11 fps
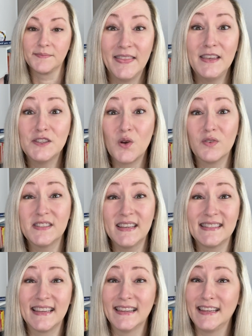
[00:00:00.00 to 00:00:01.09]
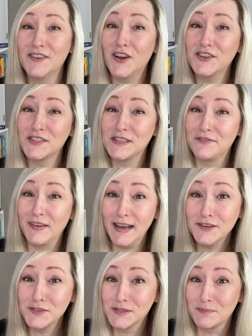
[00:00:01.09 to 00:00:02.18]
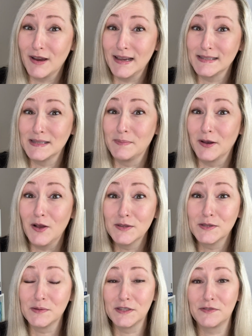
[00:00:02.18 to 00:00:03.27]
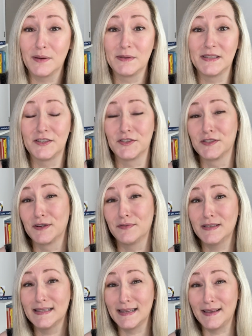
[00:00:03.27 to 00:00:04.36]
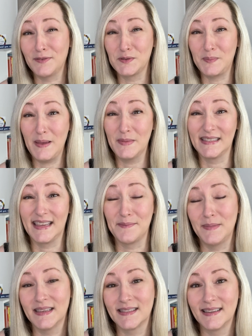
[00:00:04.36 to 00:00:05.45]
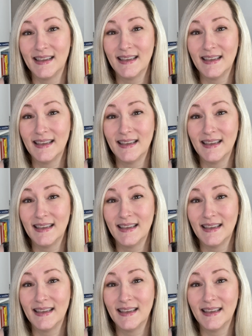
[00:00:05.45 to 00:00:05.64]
These oversights can lead not just to financial surprises, but also disrupt essential services if those payments get missed.